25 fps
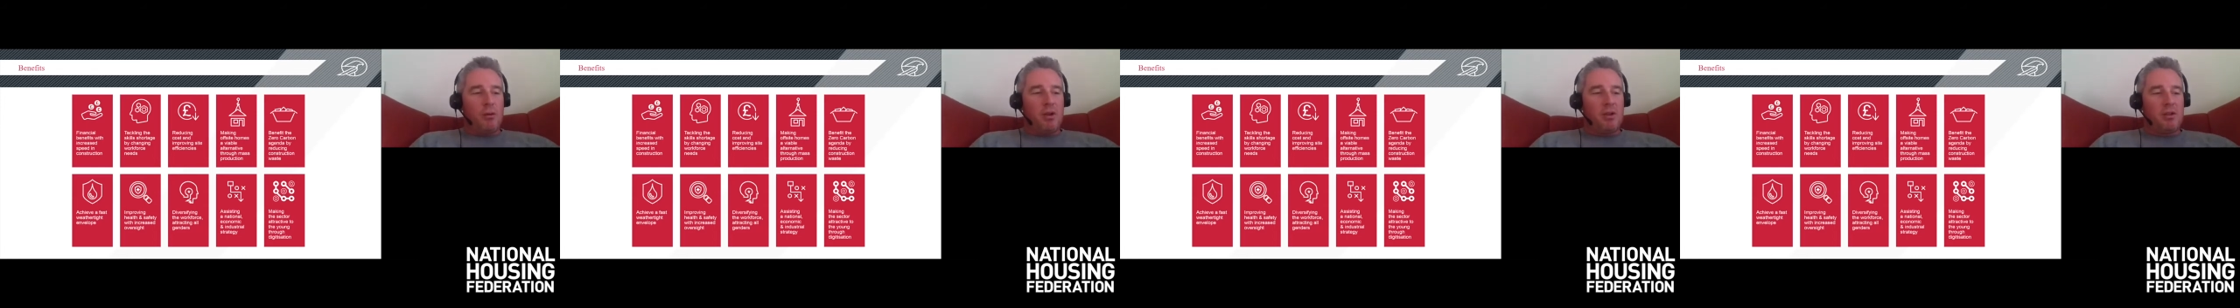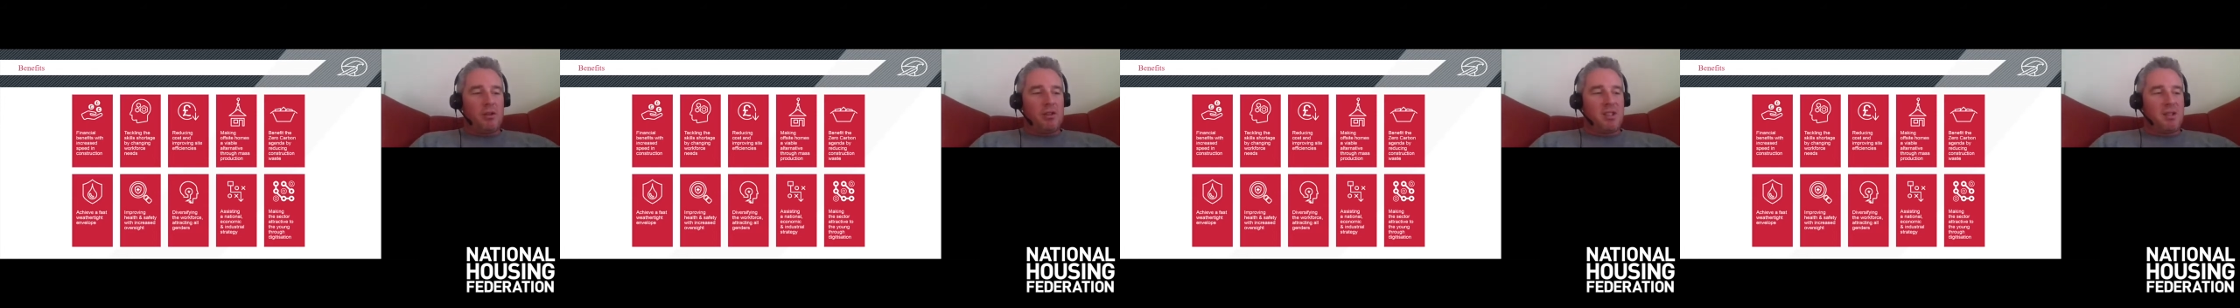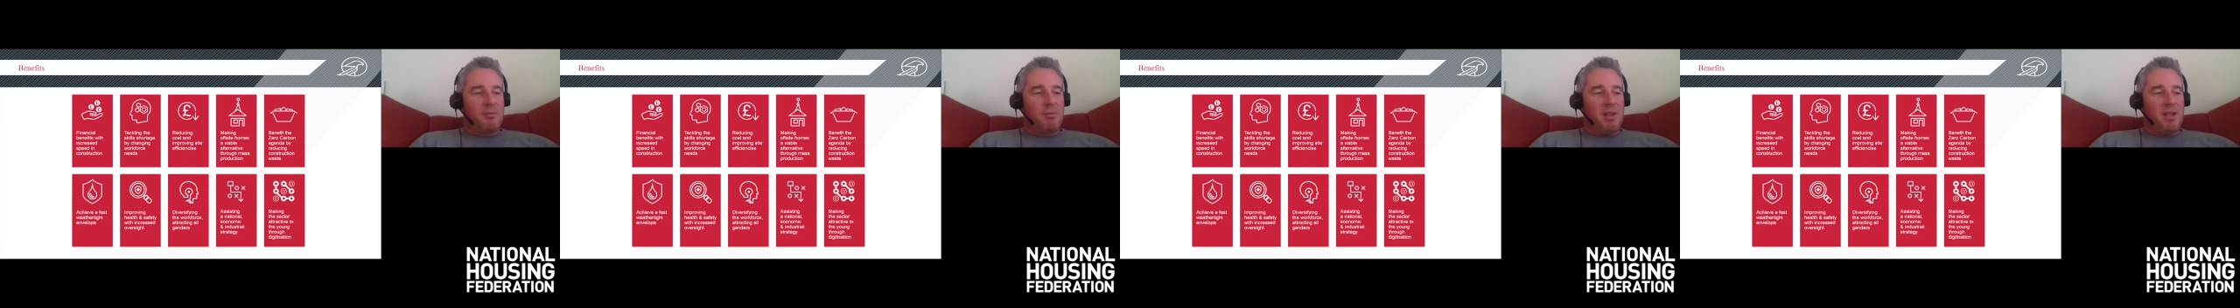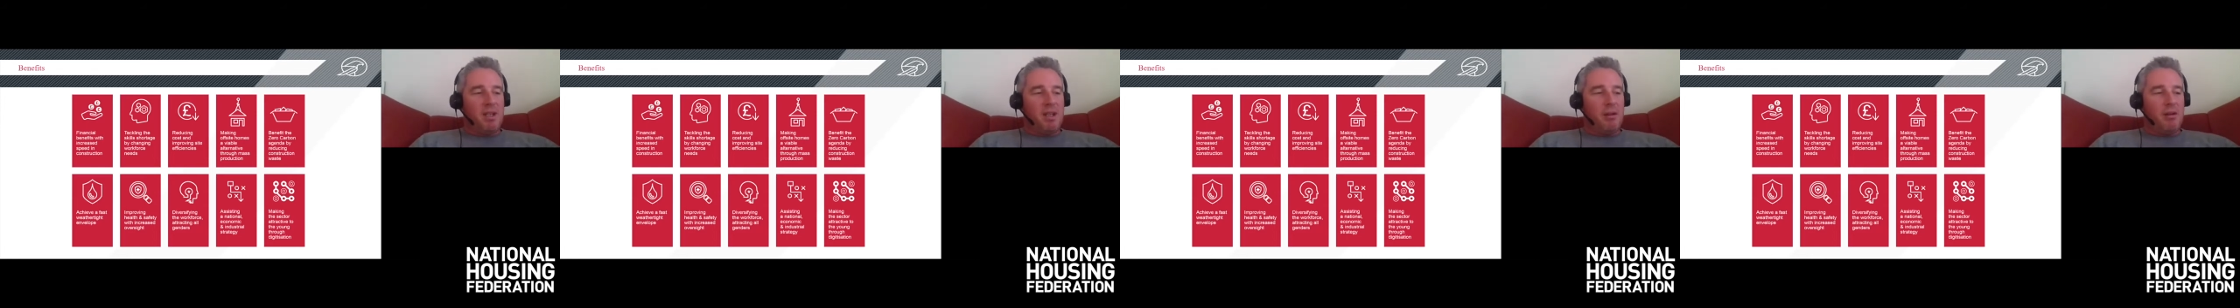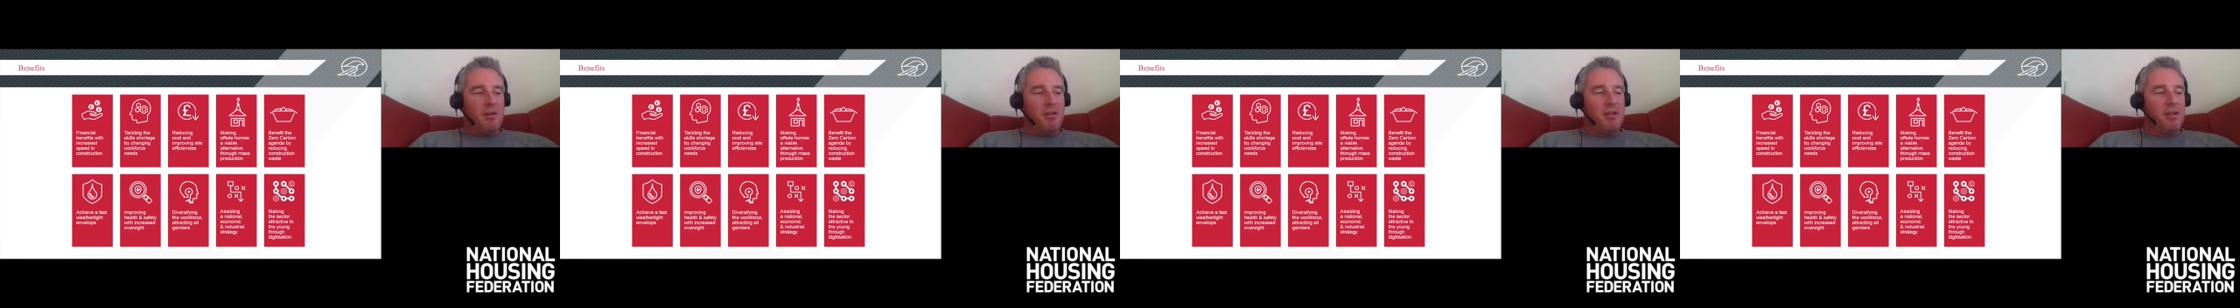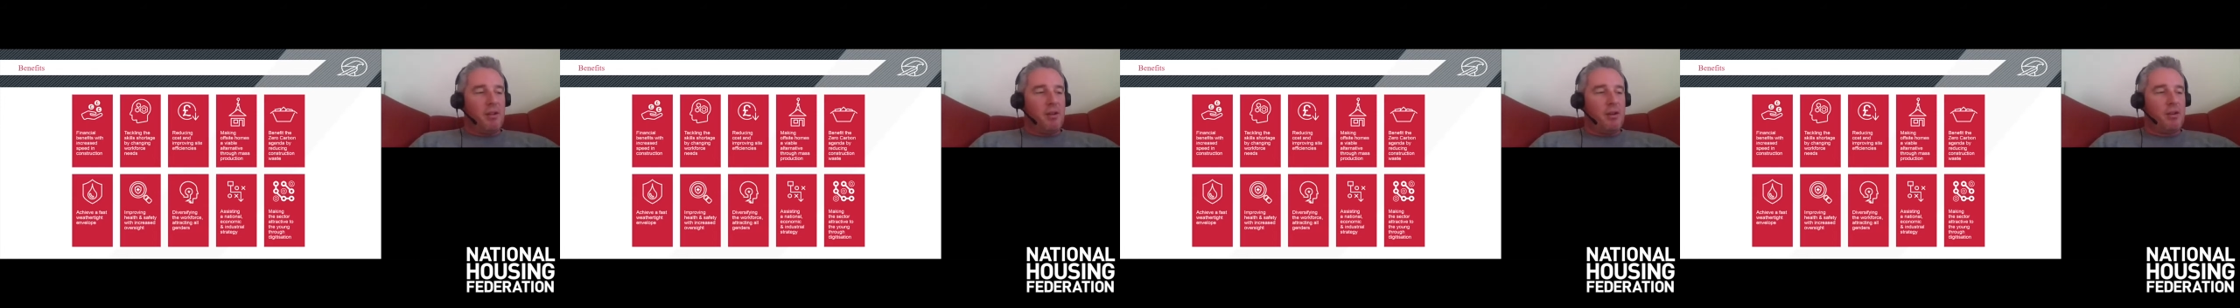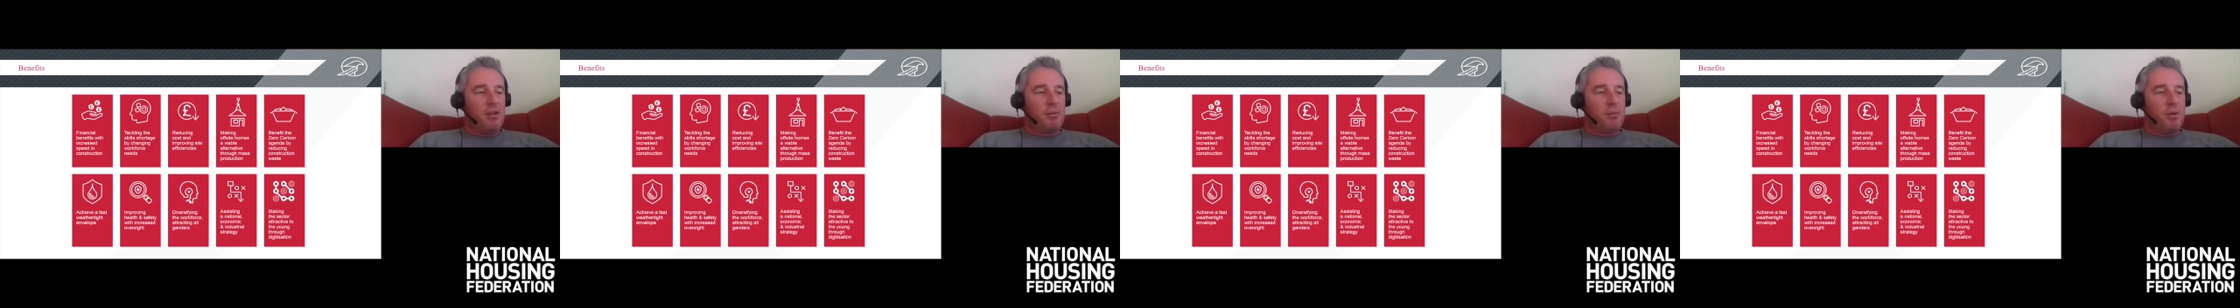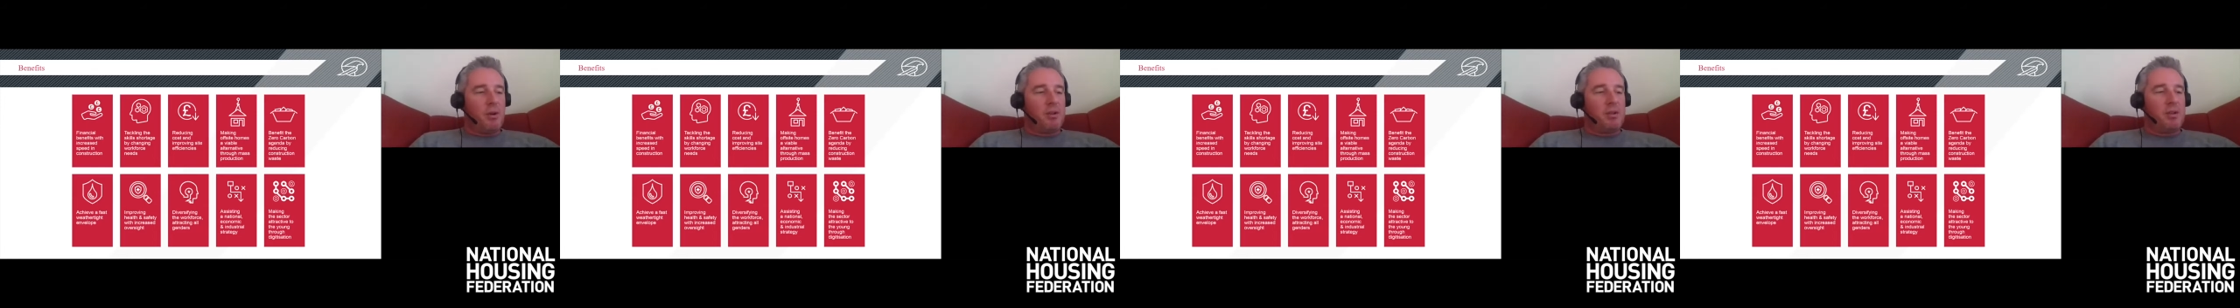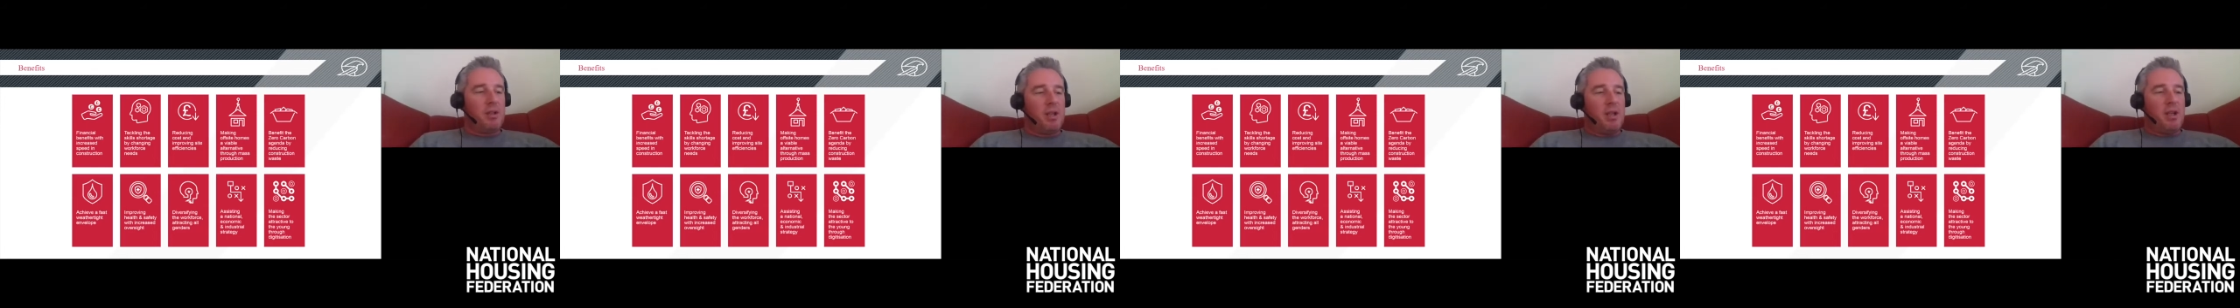just to pick out a third
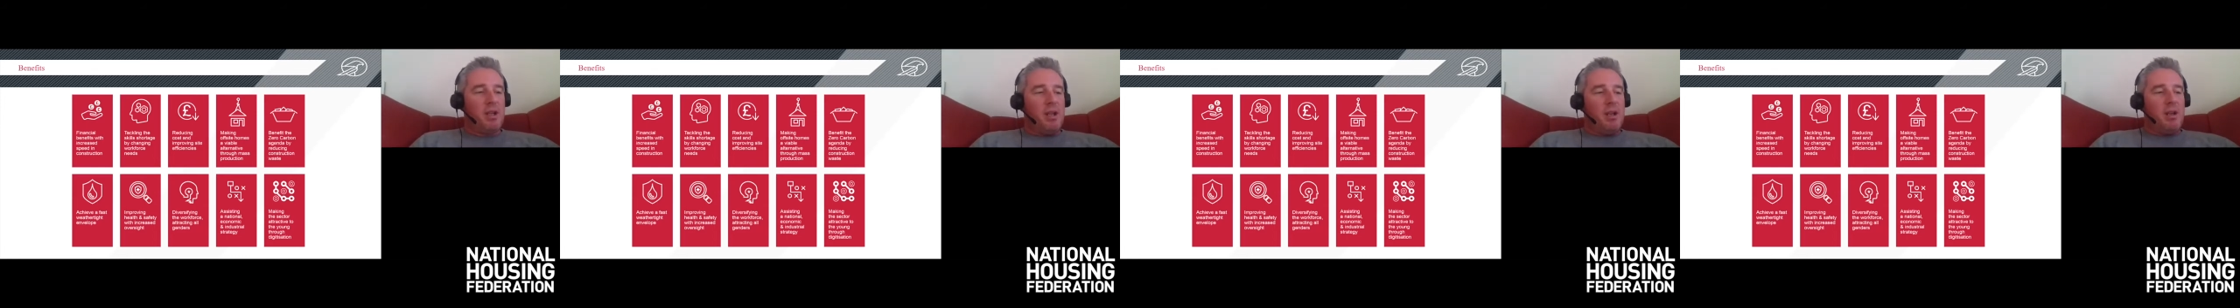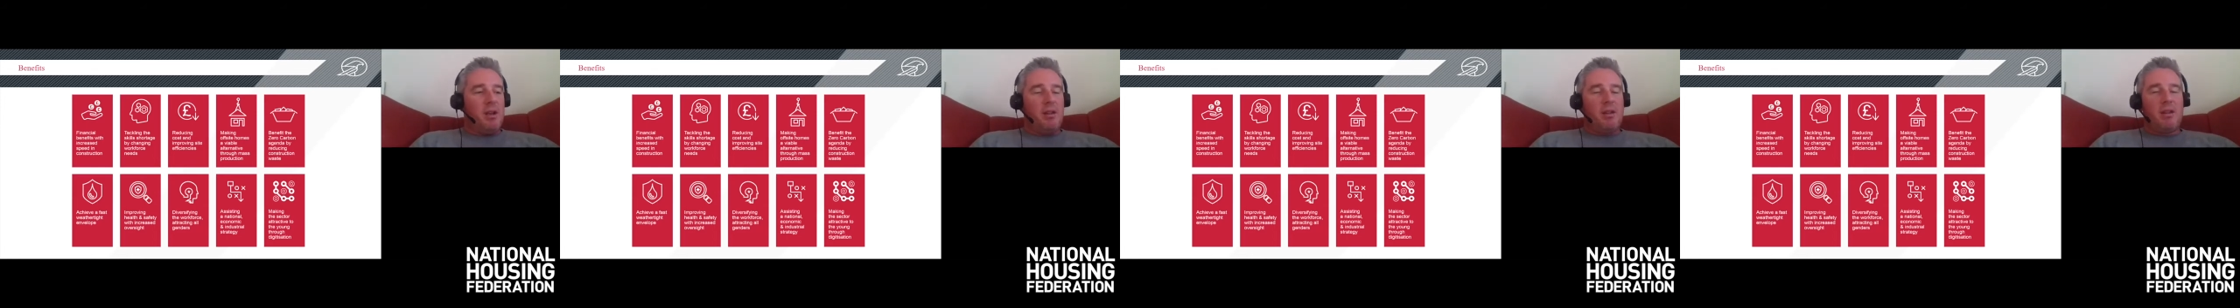one, the